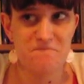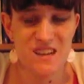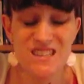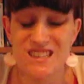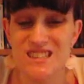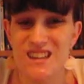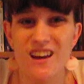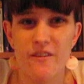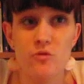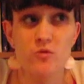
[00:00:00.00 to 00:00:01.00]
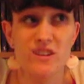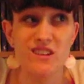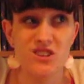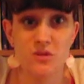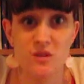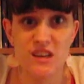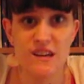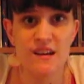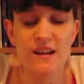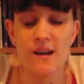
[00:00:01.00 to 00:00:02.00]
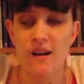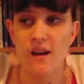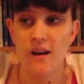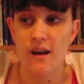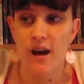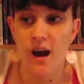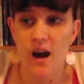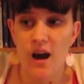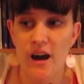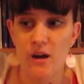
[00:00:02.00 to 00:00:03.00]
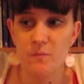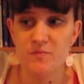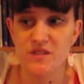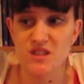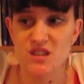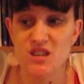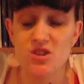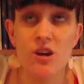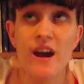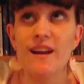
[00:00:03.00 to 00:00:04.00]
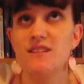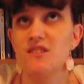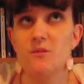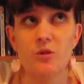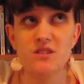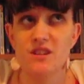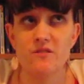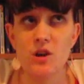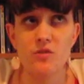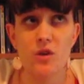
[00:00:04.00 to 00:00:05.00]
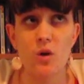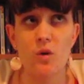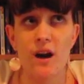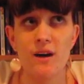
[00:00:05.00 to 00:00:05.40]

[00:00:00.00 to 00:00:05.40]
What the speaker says: It's just, I have a real issue with it. To try and end on a positive note though,